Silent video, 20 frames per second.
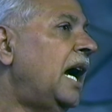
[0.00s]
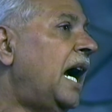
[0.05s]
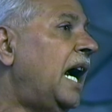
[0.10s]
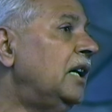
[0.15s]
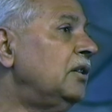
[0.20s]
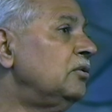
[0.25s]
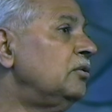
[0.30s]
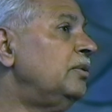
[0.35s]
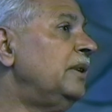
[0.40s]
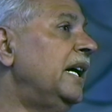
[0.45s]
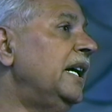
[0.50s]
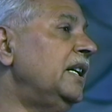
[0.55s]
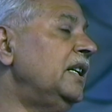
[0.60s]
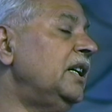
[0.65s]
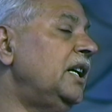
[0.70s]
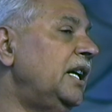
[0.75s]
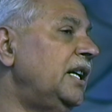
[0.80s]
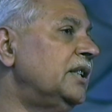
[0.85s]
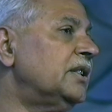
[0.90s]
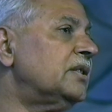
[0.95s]
And
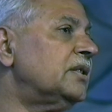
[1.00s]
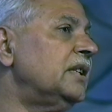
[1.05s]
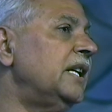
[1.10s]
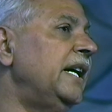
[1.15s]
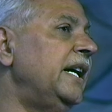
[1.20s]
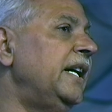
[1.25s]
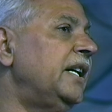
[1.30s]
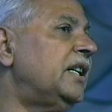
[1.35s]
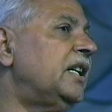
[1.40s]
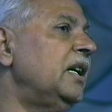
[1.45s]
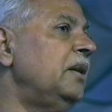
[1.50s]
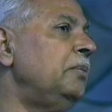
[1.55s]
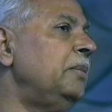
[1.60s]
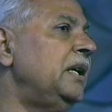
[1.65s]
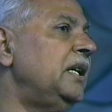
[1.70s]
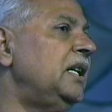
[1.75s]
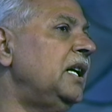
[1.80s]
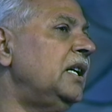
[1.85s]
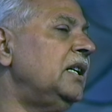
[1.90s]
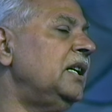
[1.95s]
when his eighty
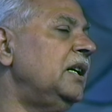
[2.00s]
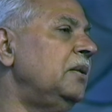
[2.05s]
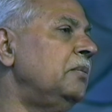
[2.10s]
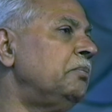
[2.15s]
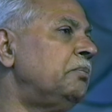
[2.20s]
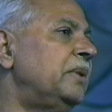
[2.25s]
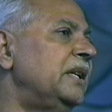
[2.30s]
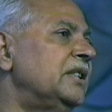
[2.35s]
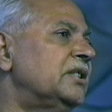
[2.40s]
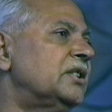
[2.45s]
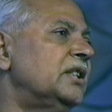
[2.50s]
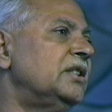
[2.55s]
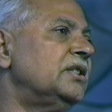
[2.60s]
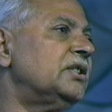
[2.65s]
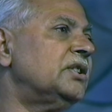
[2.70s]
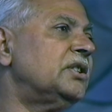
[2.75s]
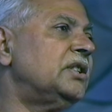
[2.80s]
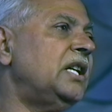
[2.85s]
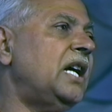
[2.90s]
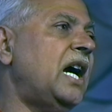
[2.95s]
million
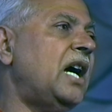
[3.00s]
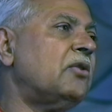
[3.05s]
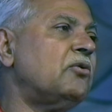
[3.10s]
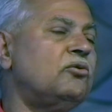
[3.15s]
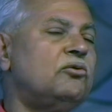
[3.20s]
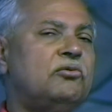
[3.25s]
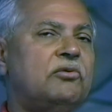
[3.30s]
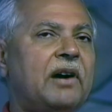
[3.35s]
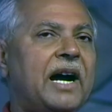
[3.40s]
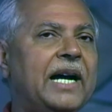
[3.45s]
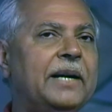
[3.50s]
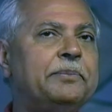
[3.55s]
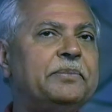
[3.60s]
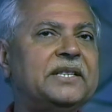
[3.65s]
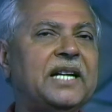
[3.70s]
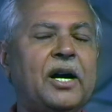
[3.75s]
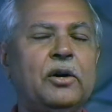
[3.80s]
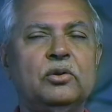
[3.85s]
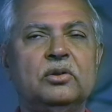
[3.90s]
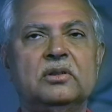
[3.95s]
impressions, they are
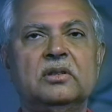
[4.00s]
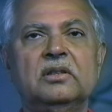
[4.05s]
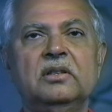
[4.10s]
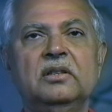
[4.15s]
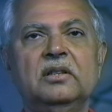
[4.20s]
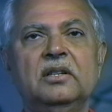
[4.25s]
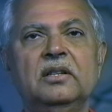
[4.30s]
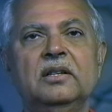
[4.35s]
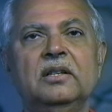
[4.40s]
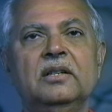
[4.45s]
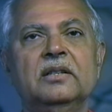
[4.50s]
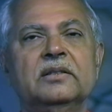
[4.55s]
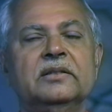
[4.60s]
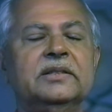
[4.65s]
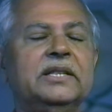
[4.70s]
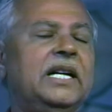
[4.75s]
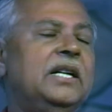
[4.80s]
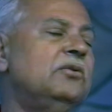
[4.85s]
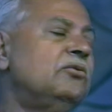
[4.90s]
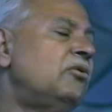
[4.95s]
wiped out,
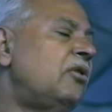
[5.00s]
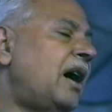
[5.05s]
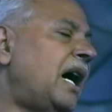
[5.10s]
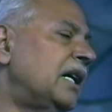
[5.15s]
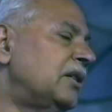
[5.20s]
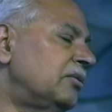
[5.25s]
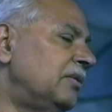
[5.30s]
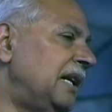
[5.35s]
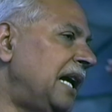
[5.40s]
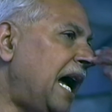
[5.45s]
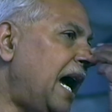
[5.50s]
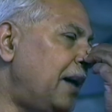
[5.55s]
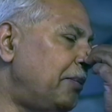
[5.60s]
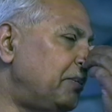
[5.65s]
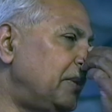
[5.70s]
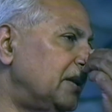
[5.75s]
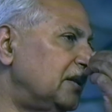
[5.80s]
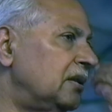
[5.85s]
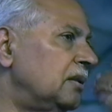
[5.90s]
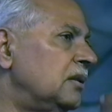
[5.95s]
then what will
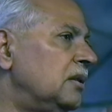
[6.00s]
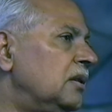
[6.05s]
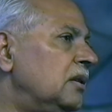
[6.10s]
happen?